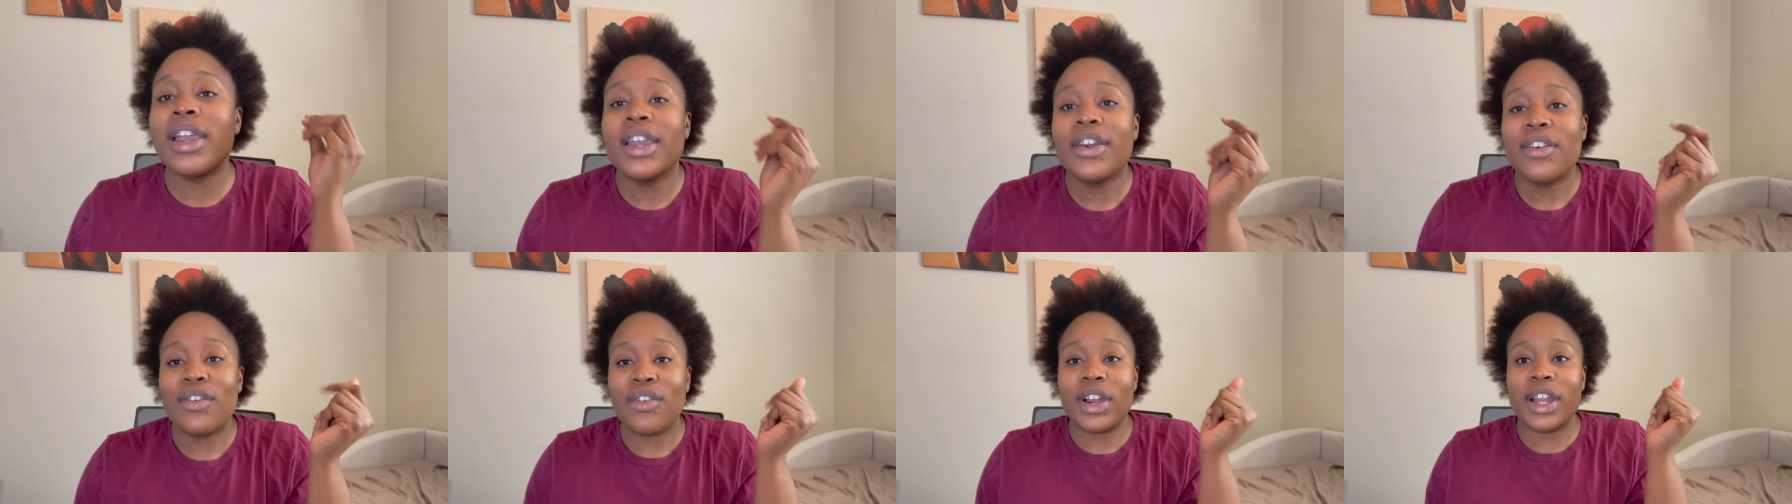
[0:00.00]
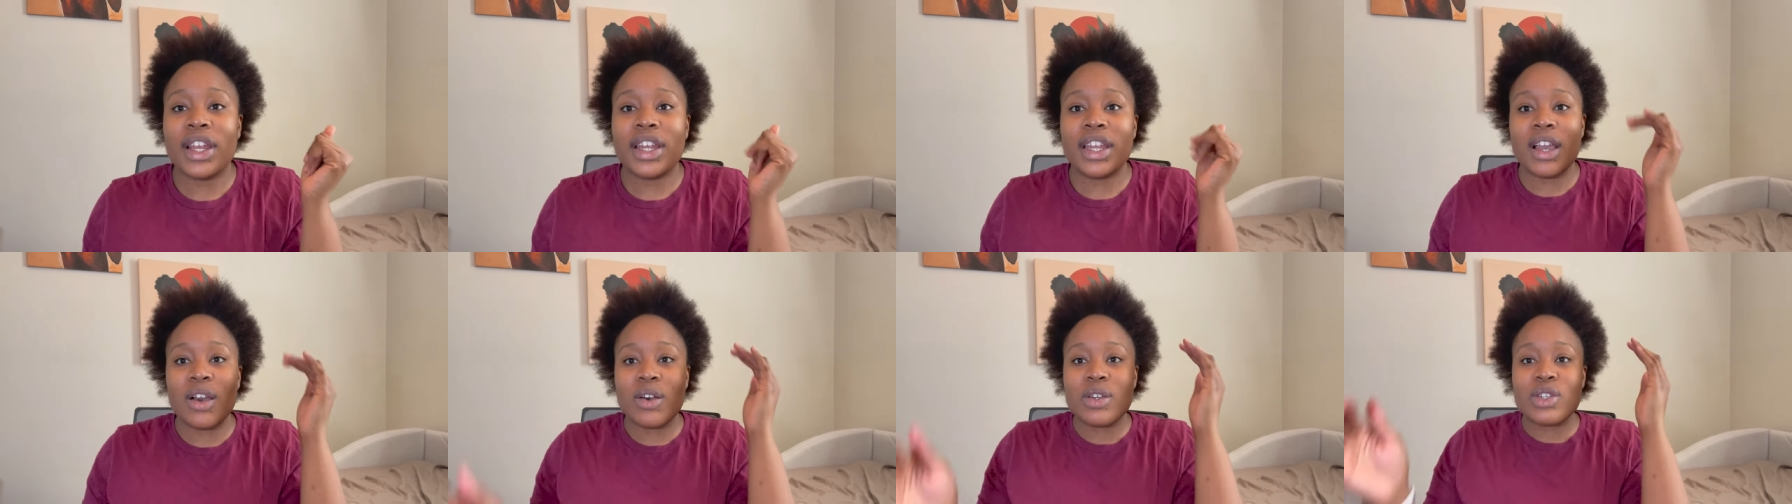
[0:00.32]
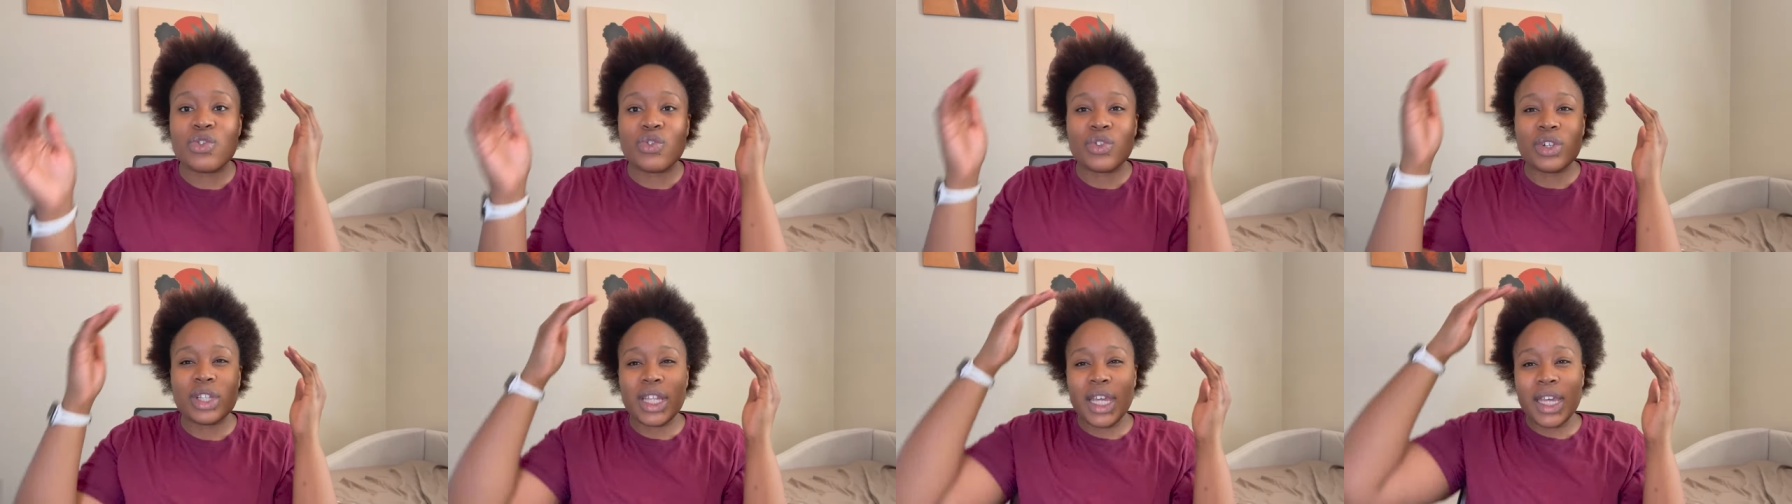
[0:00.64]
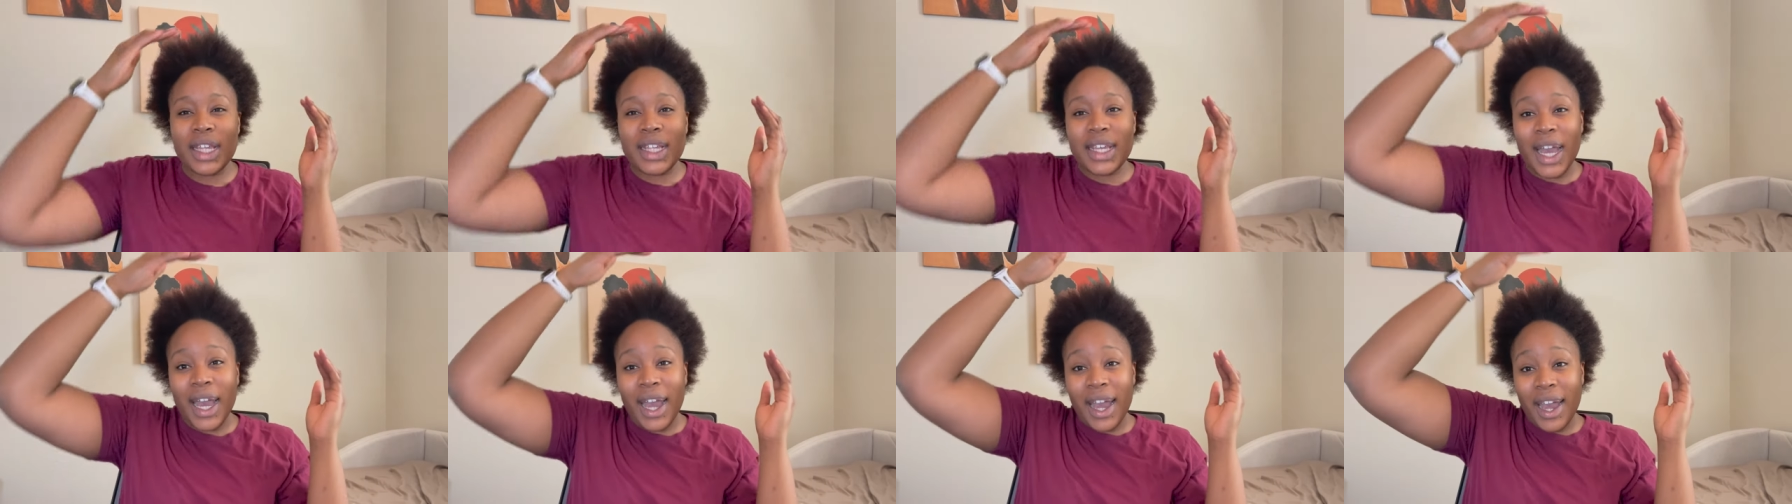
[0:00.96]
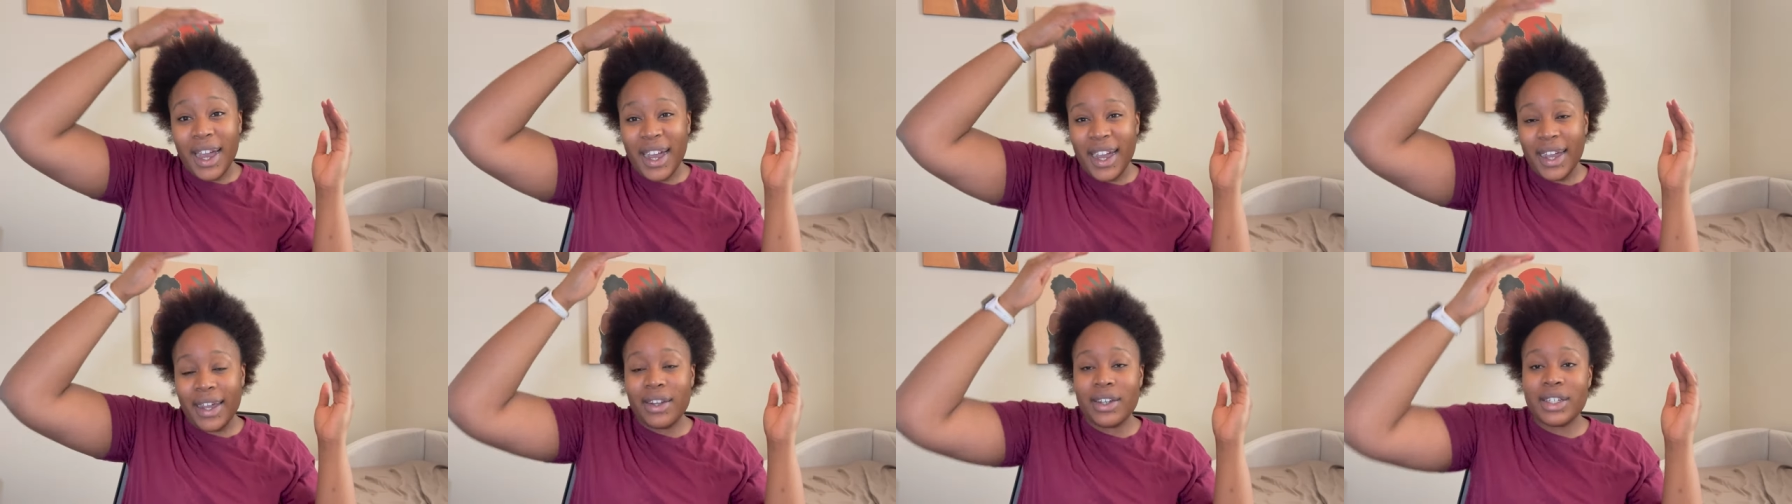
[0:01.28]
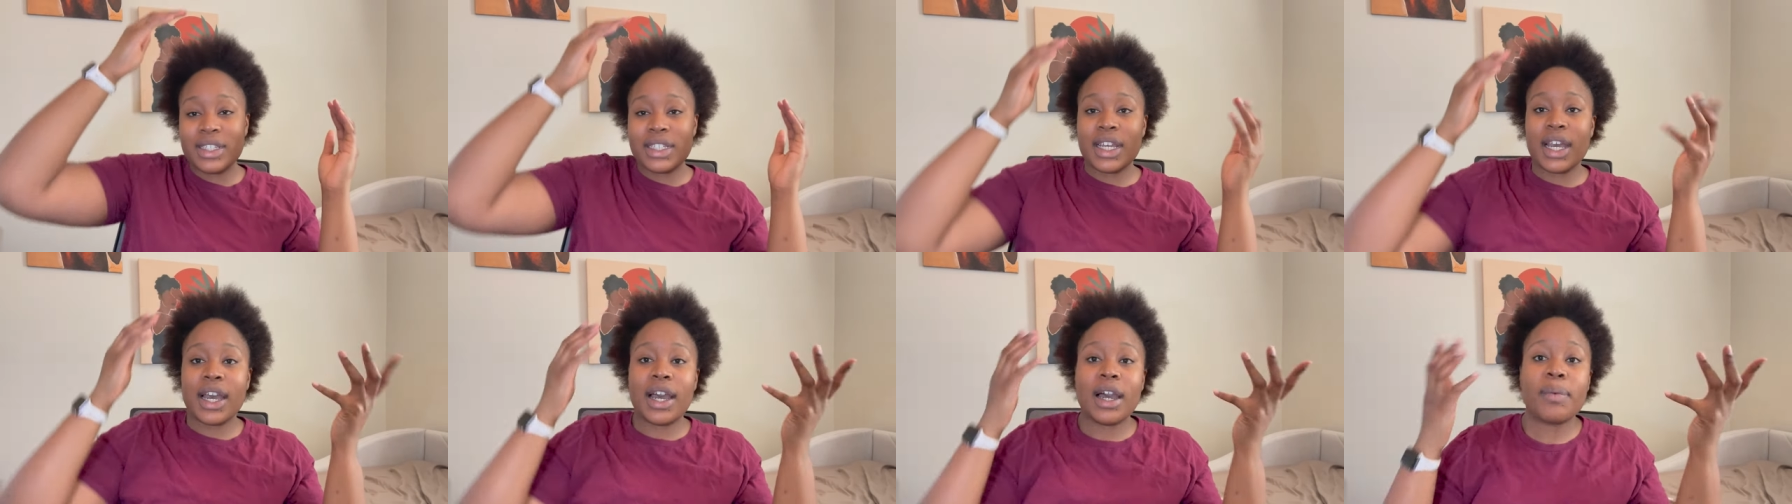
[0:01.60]
Right now is really high on
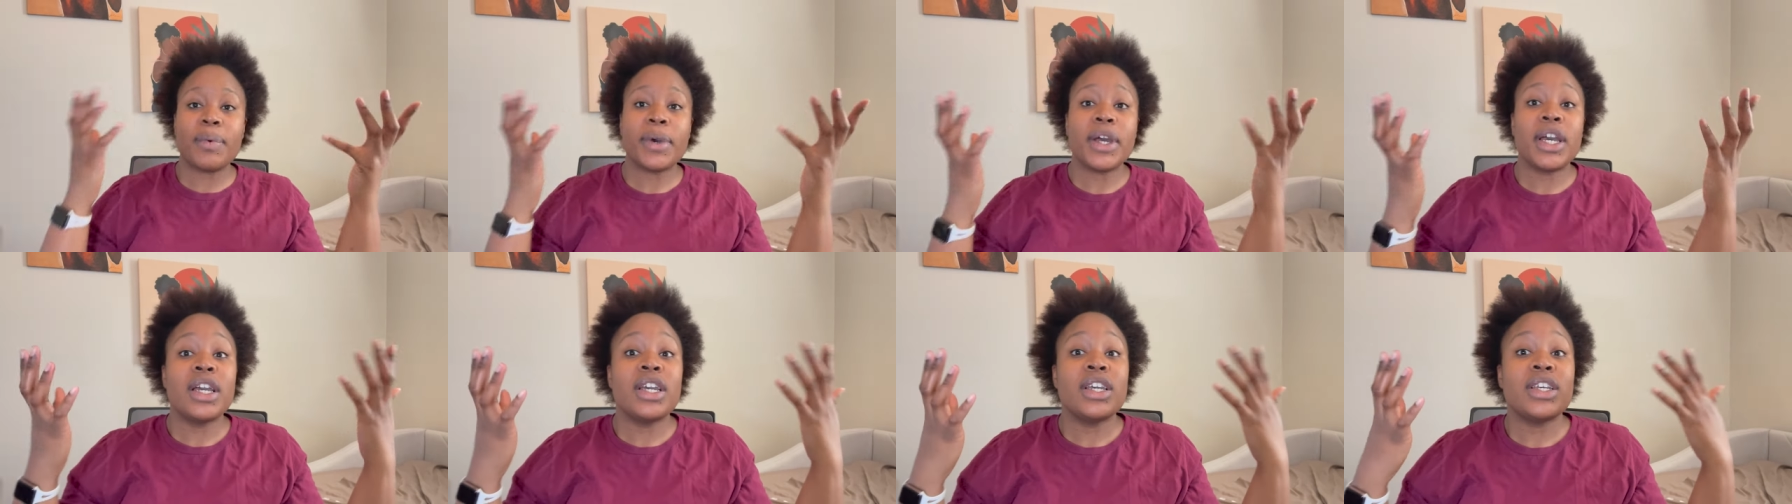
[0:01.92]
top.